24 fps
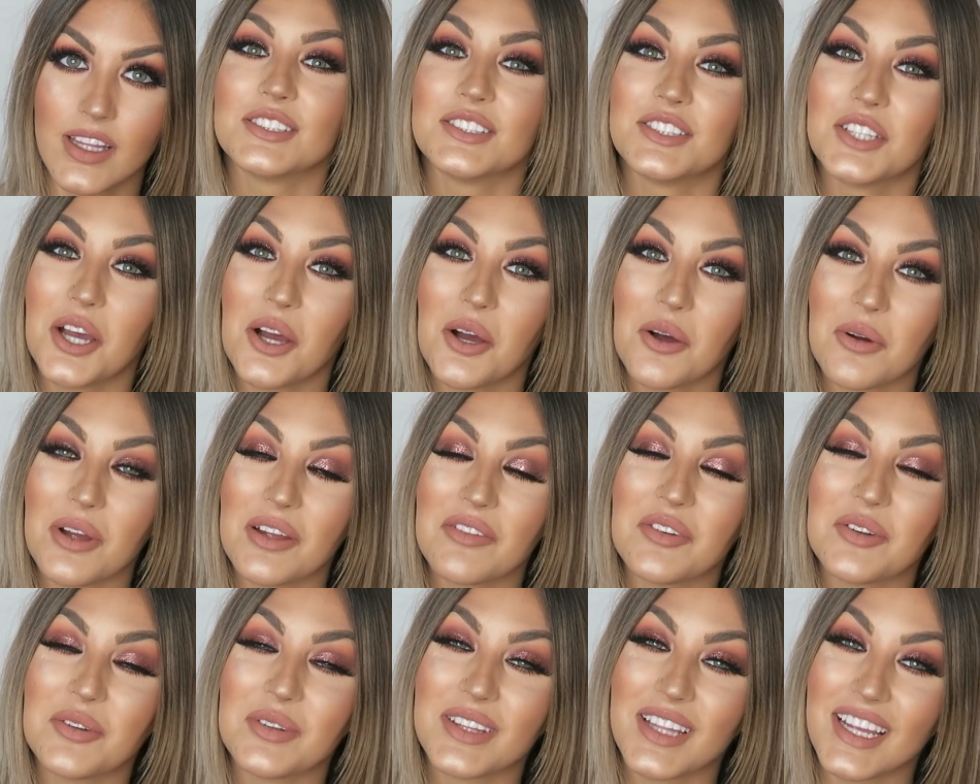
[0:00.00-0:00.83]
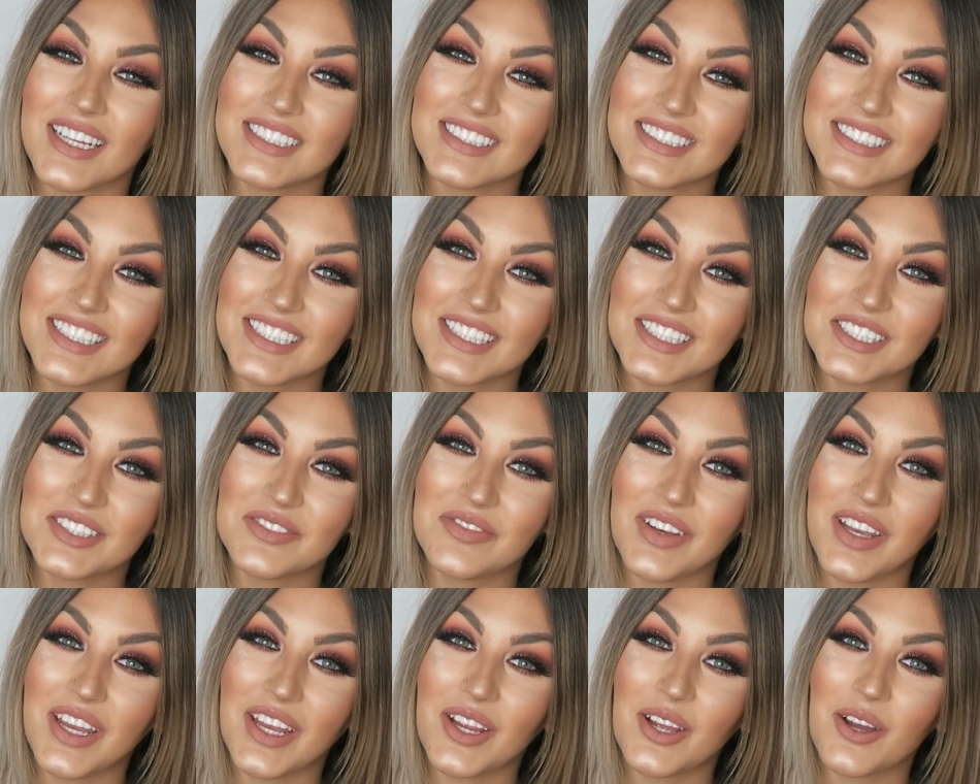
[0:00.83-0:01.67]
So if you would like to see this
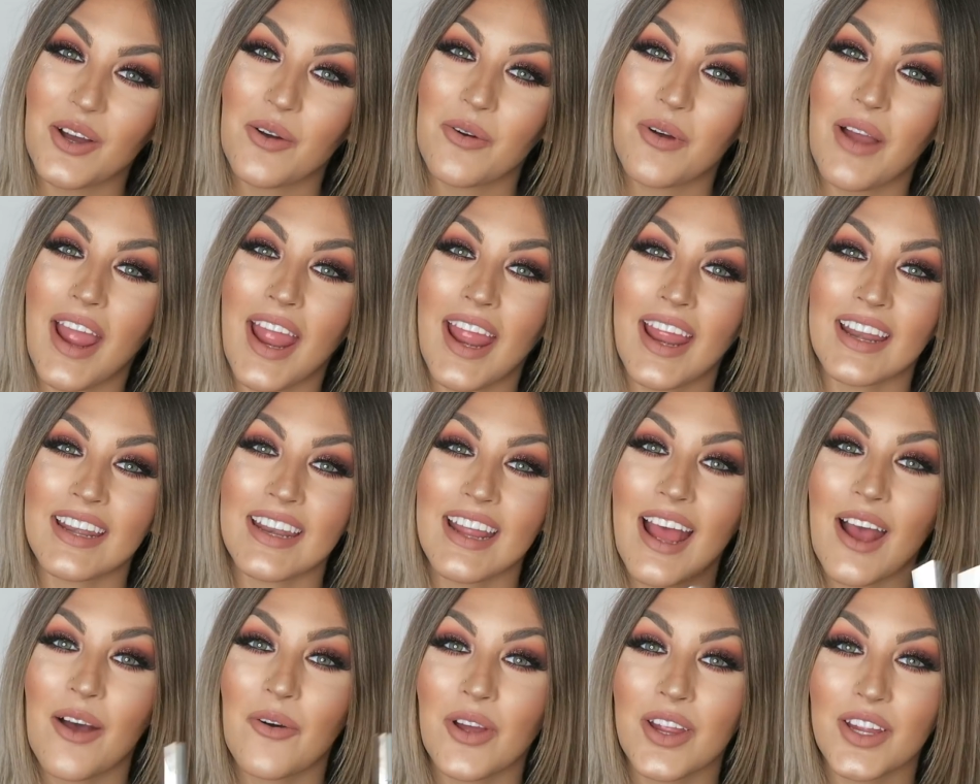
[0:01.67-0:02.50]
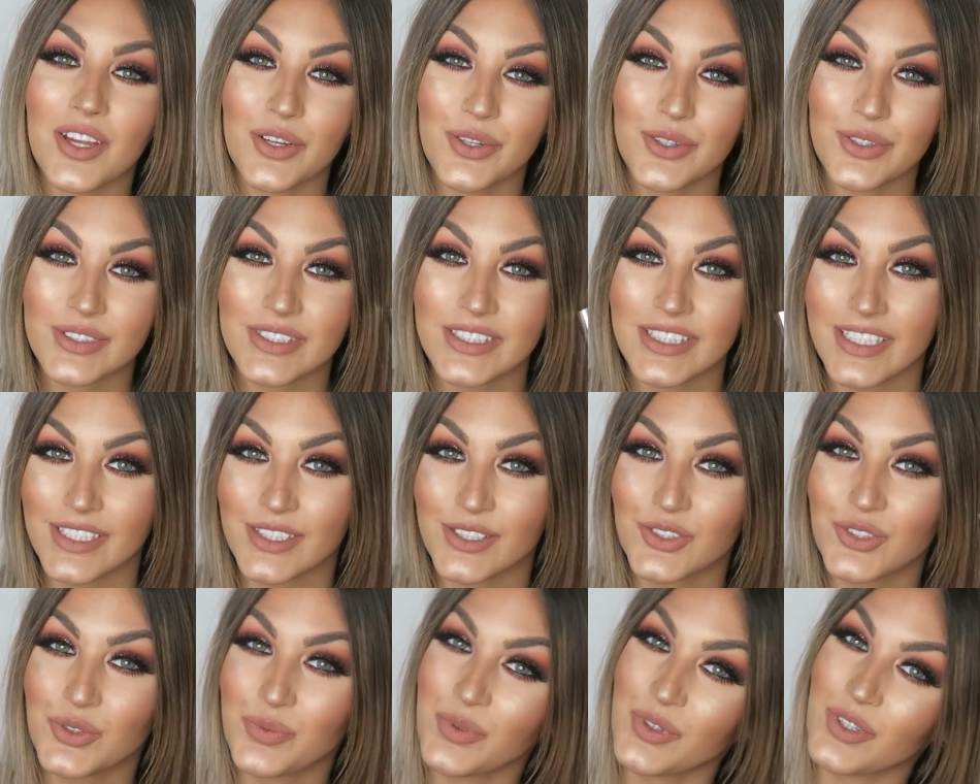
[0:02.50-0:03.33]
video and how I use the
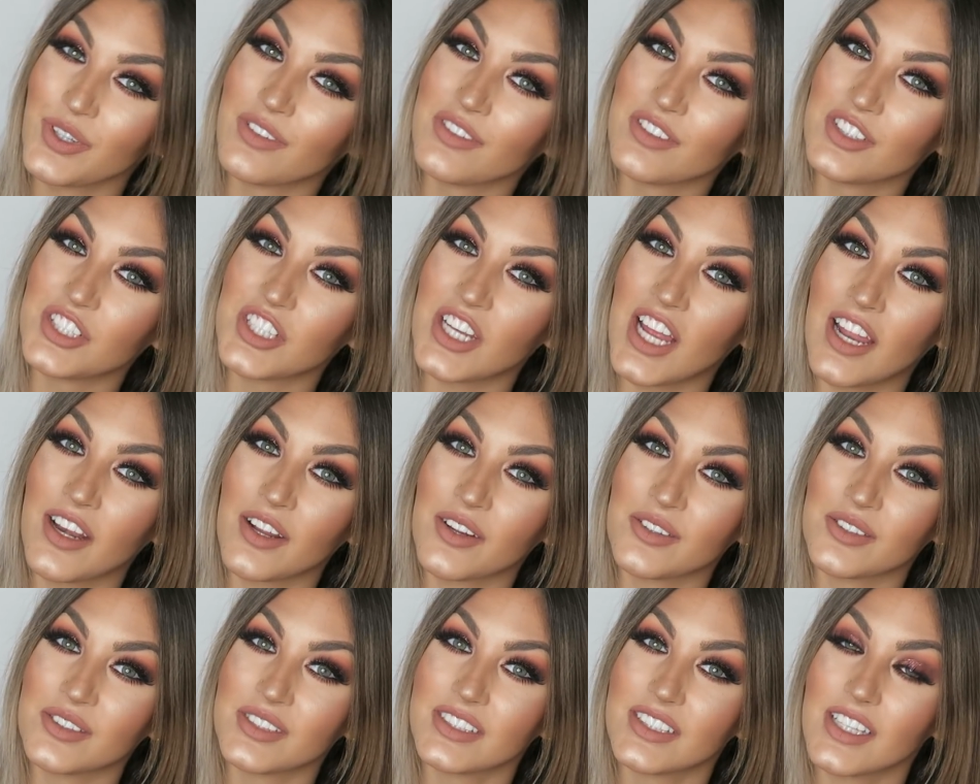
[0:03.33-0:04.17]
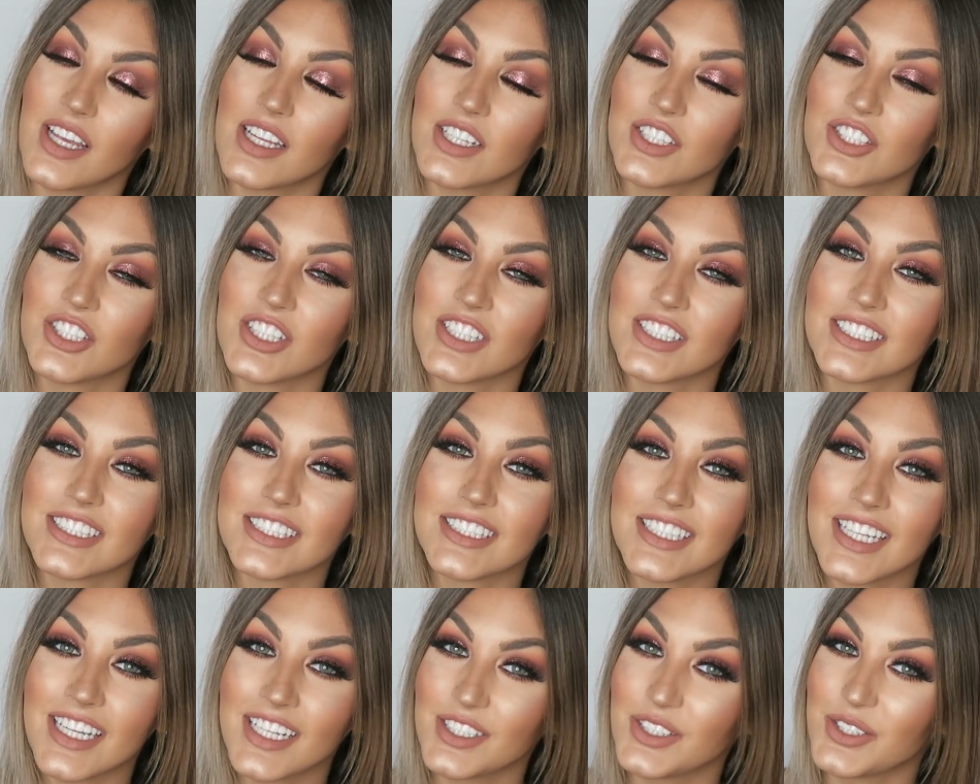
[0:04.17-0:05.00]
Supernova shadows, just
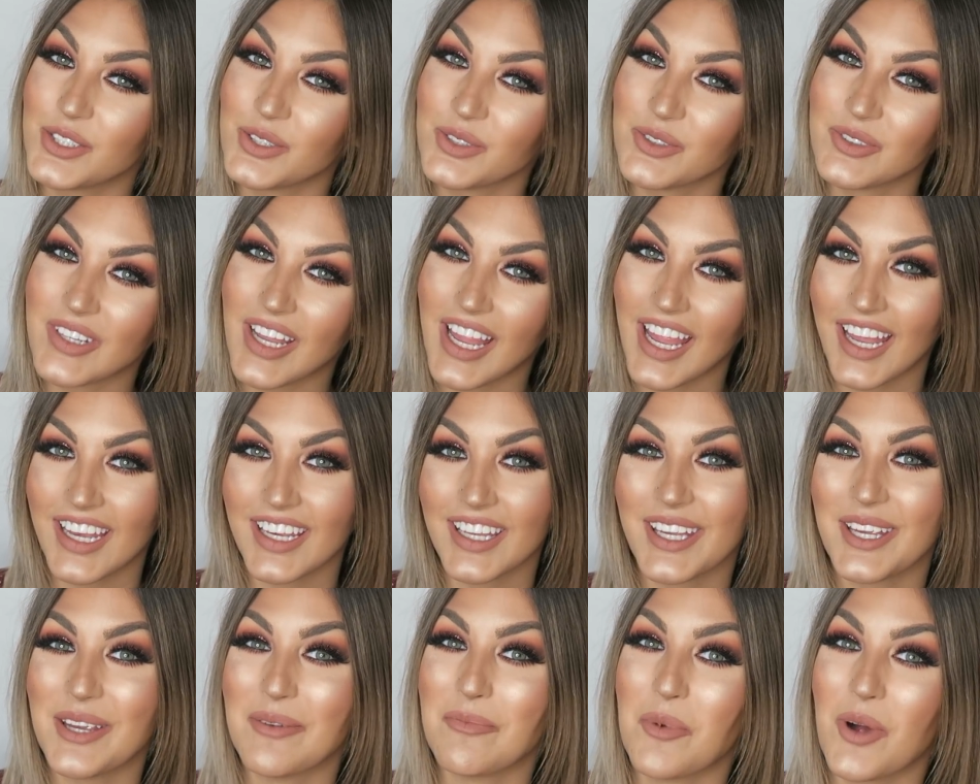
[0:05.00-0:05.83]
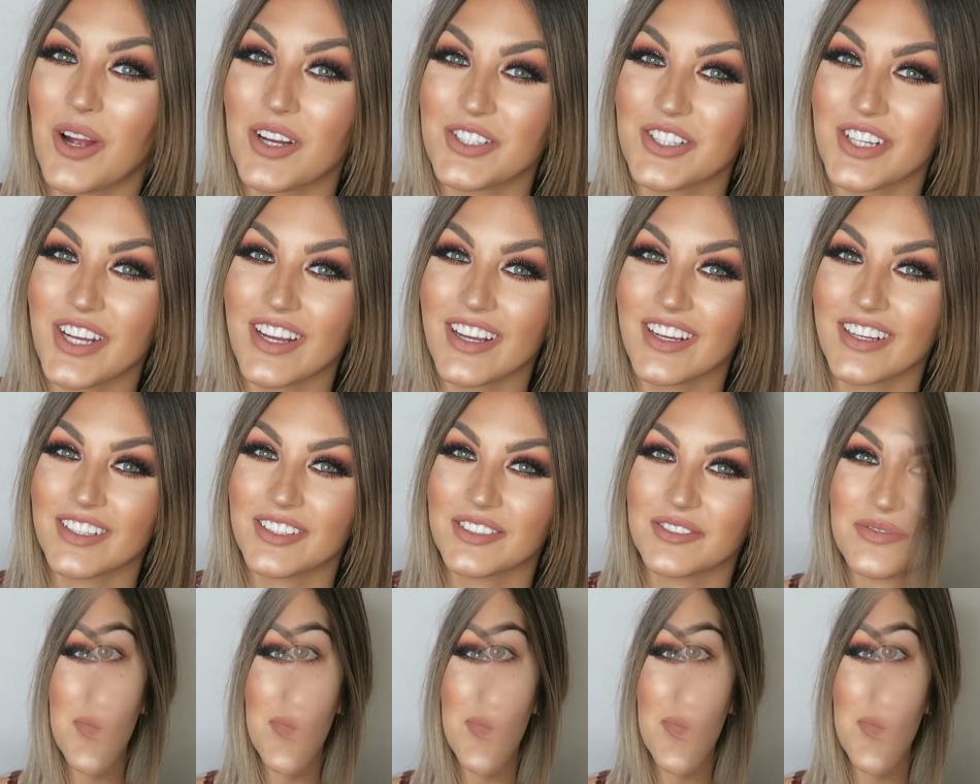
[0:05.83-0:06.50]
stay tuned and keep watching.